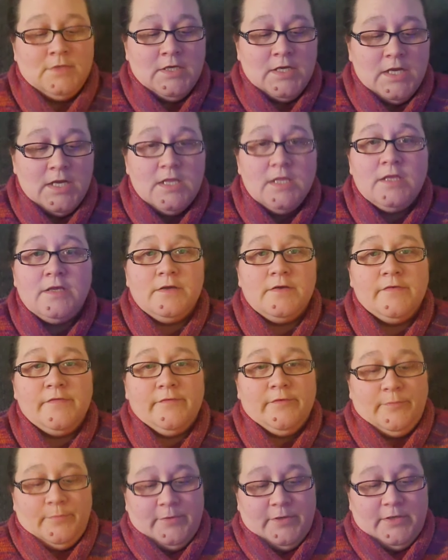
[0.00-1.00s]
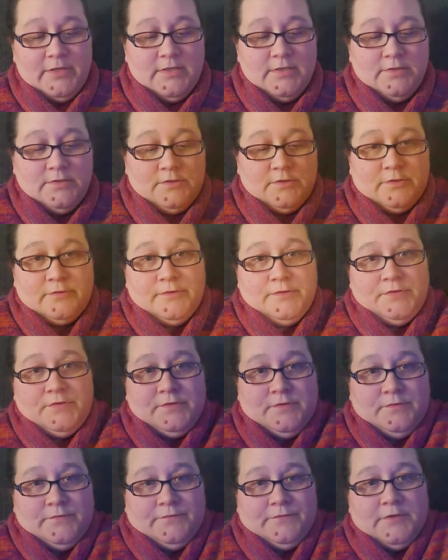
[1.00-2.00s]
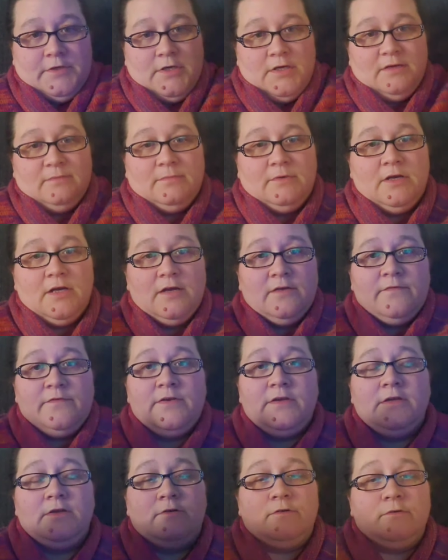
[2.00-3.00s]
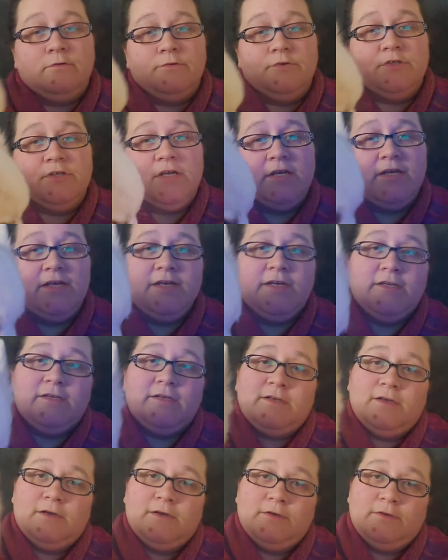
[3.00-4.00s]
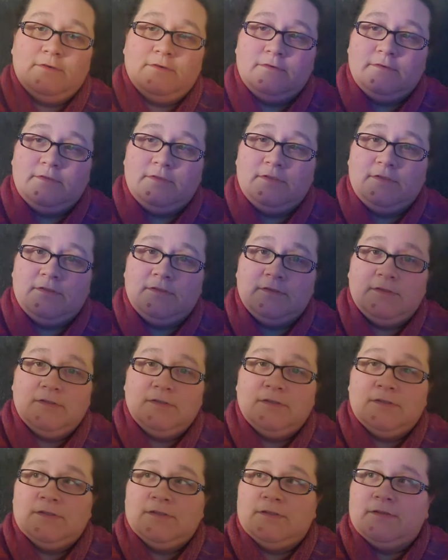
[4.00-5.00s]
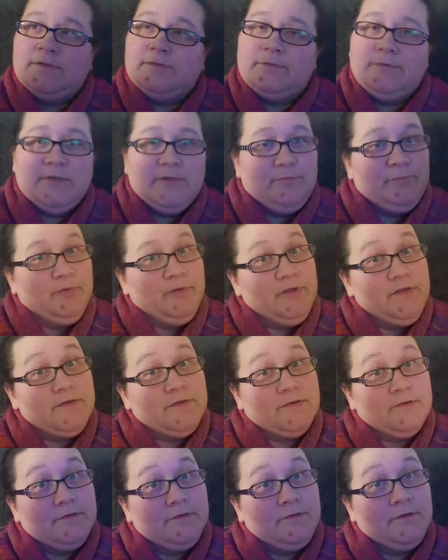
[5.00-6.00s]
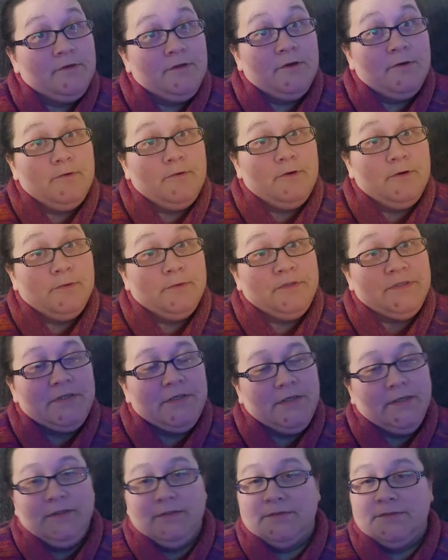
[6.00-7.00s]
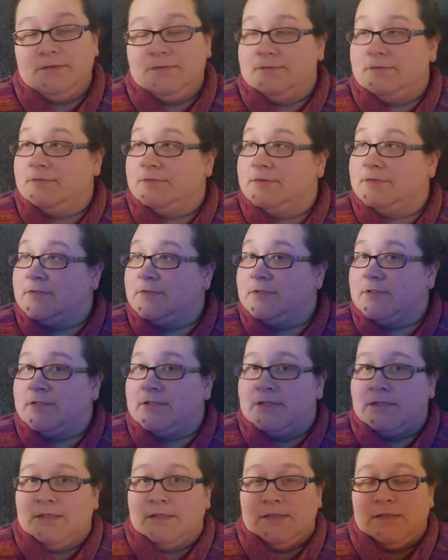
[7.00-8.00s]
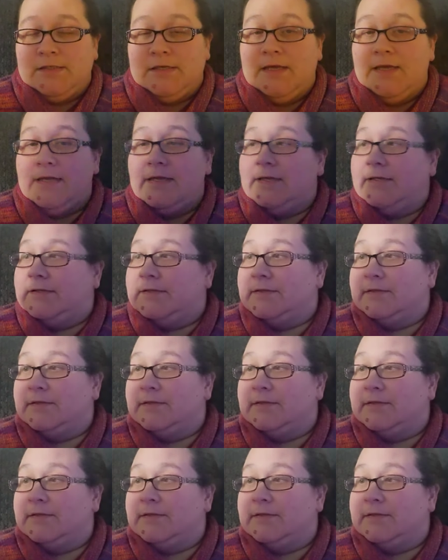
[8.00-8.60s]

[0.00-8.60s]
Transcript: Hello everybody, it's Crystal from Coffee, Crochet, and Cuddles with Blizzard co-hosting. Tonight,